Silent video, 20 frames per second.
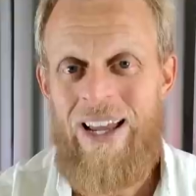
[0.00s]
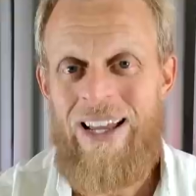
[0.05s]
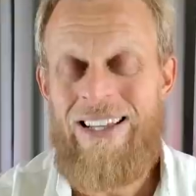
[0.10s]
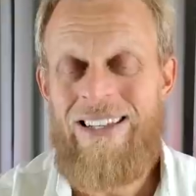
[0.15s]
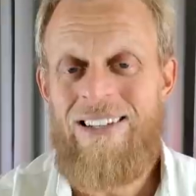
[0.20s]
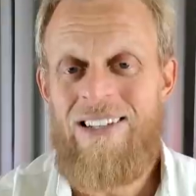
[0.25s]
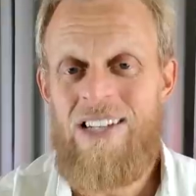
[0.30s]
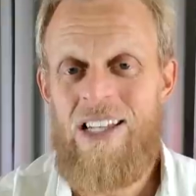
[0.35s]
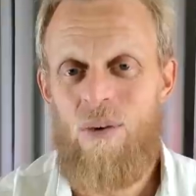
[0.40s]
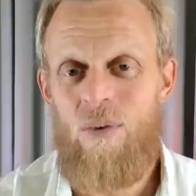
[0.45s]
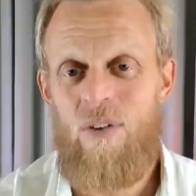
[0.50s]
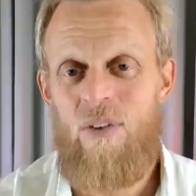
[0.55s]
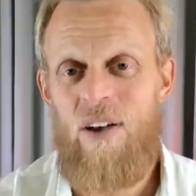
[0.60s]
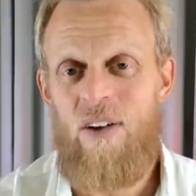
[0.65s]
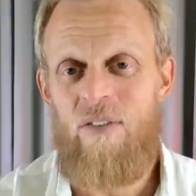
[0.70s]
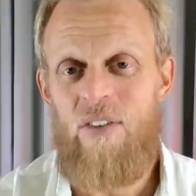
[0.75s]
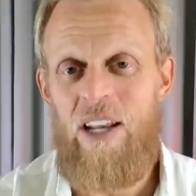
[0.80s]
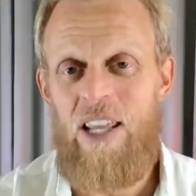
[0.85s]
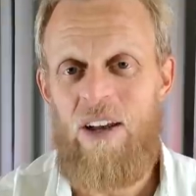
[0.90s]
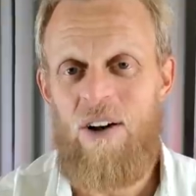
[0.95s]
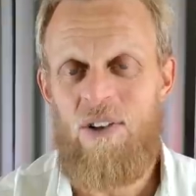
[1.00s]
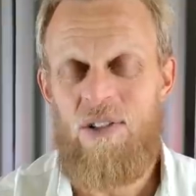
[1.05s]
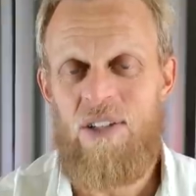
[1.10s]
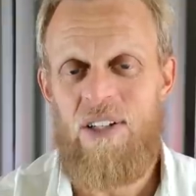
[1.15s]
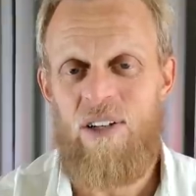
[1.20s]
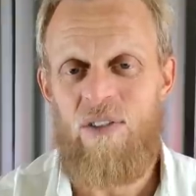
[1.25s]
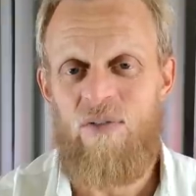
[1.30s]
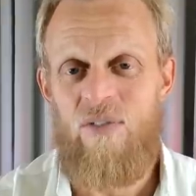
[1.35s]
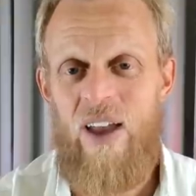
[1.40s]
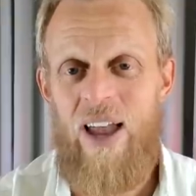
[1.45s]
some of our videos in
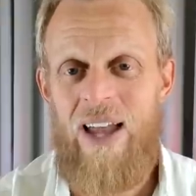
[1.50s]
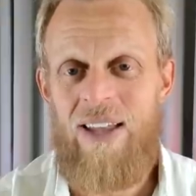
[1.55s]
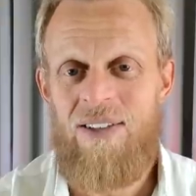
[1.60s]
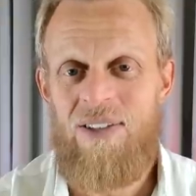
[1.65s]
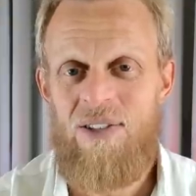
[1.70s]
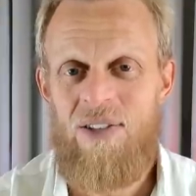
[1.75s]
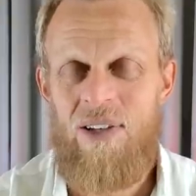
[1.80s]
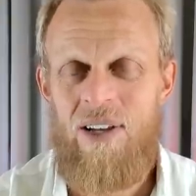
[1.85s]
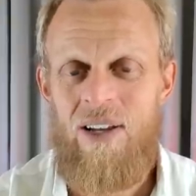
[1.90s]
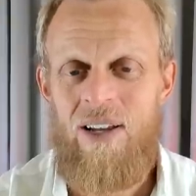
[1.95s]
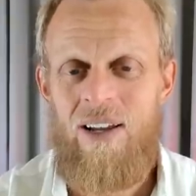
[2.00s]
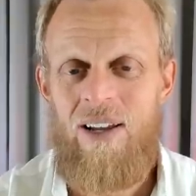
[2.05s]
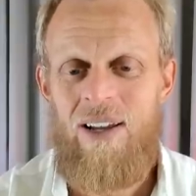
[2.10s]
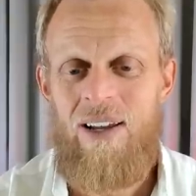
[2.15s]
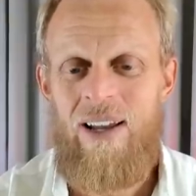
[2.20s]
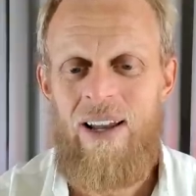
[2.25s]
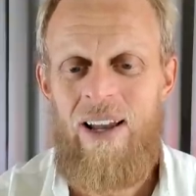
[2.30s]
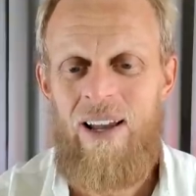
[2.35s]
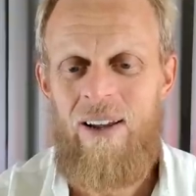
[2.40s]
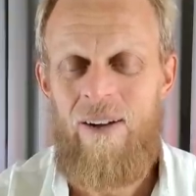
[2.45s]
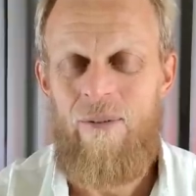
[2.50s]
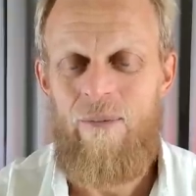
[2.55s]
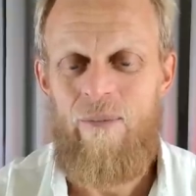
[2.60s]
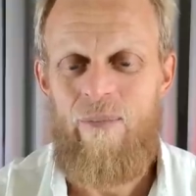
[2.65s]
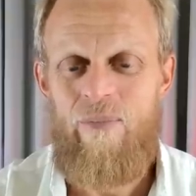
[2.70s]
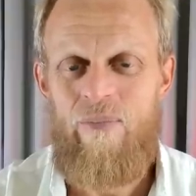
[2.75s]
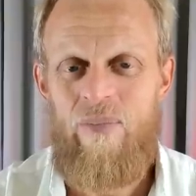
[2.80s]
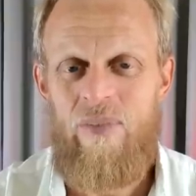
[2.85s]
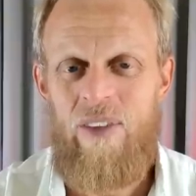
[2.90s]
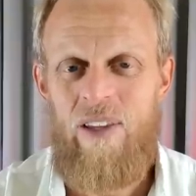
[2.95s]
advance,
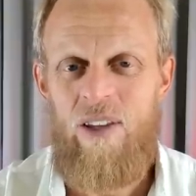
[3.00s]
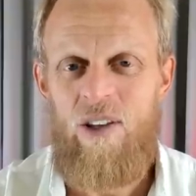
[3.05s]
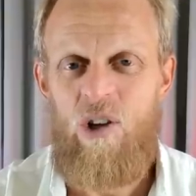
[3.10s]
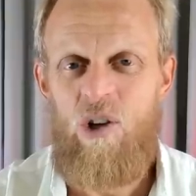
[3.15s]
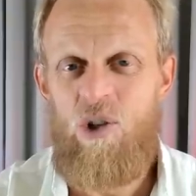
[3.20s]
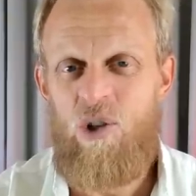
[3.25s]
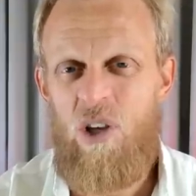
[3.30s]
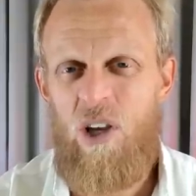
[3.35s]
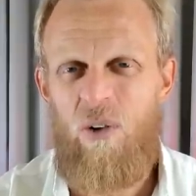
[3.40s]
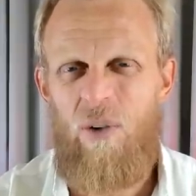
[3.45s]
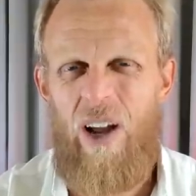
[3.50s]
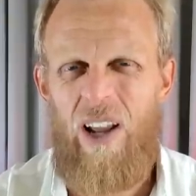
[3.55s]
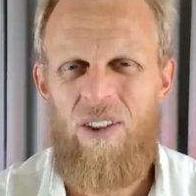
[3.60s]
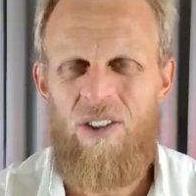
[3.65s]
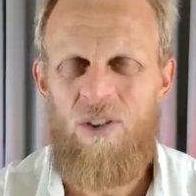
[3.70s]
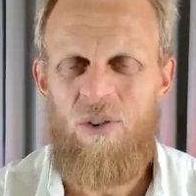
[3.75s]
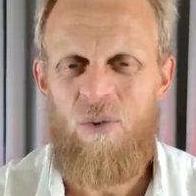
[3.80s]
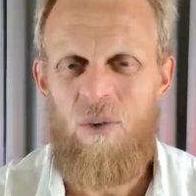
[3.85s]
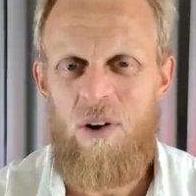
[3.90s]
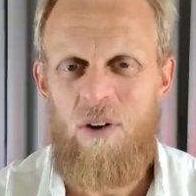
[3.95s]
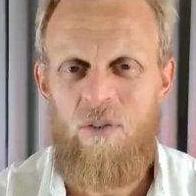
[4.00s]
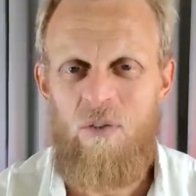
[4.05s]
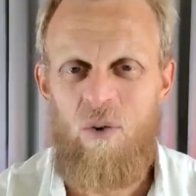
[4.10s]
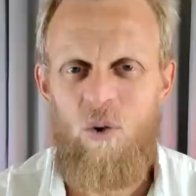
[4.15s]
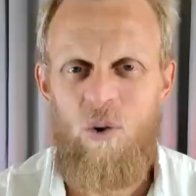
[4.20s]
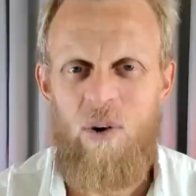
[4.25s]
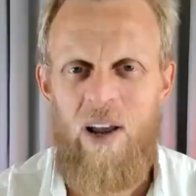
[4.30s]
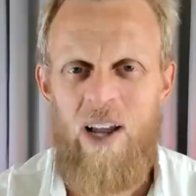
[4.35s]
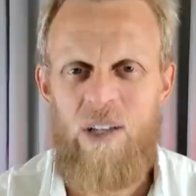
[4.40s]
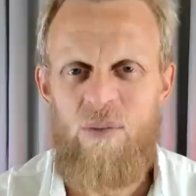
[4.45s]
usually around three or
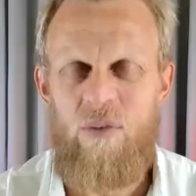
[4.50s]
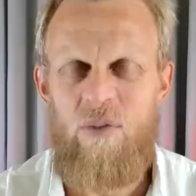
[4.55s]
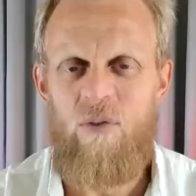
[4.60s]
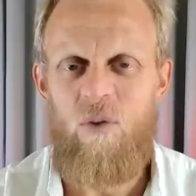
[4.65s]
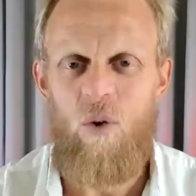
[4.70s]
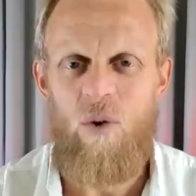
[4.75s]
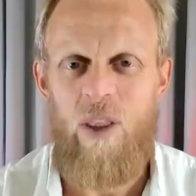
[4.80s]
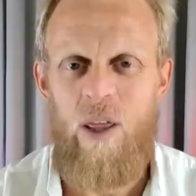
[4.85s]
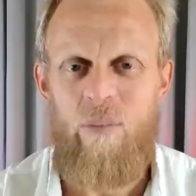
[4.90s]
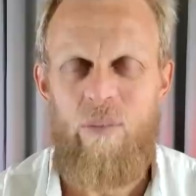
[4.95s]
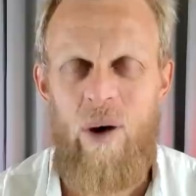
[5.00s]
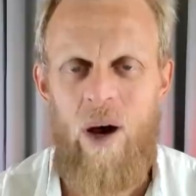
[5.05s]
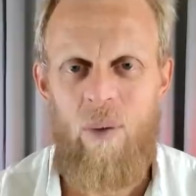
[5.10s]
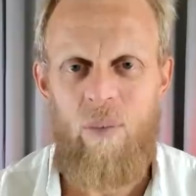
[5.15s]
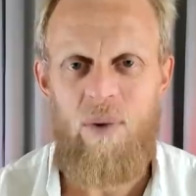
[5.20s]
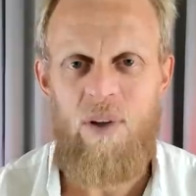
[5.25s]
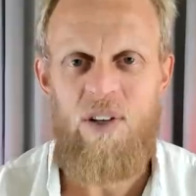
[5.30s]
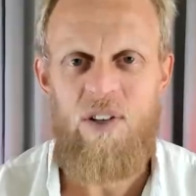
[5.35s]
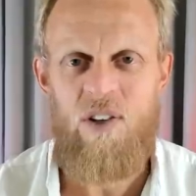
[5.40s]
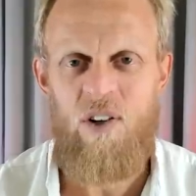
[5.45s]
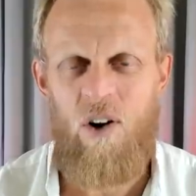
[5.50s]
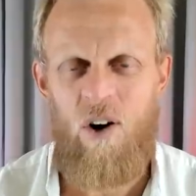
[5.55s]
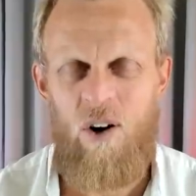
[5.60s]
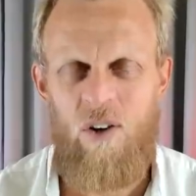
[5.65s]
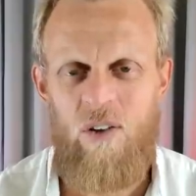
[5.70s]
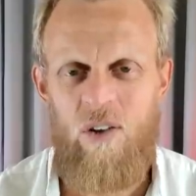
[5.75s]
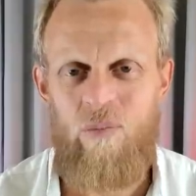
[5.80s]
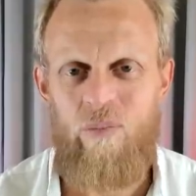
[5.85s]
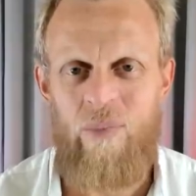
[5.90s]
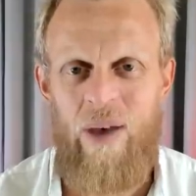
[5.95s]
four days before they're published
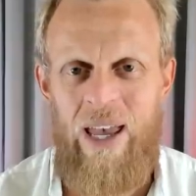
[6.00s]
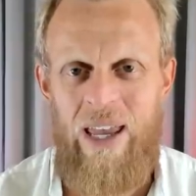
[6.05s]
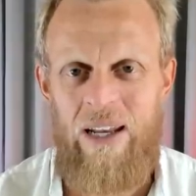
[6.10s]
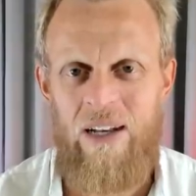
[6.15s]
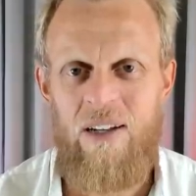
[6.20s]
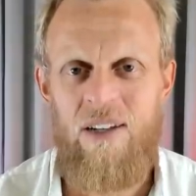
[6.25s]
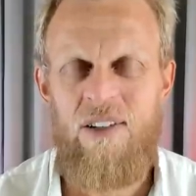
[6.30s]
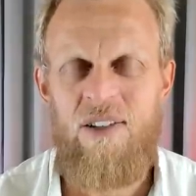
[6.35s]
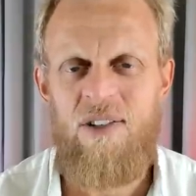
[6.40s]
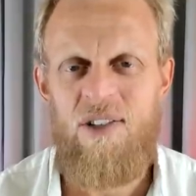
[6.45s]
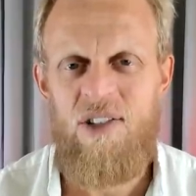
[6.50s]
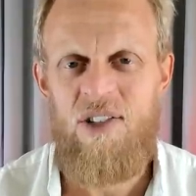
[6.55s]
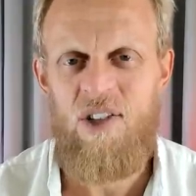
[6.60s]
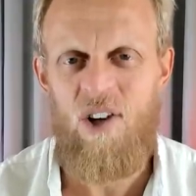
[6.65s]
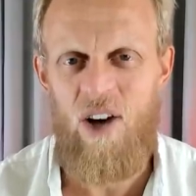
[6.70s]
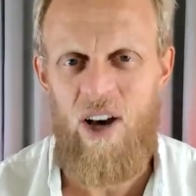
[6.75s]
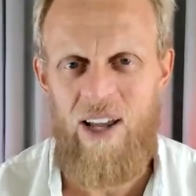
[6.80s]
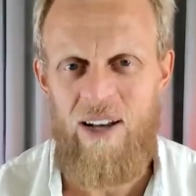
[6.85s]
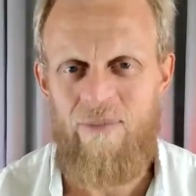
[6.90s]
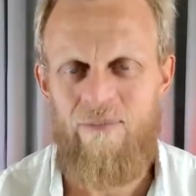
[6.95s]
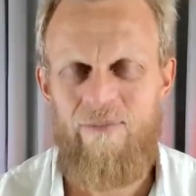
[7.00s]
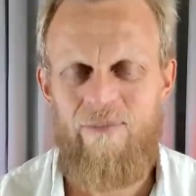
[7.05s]
on the main site.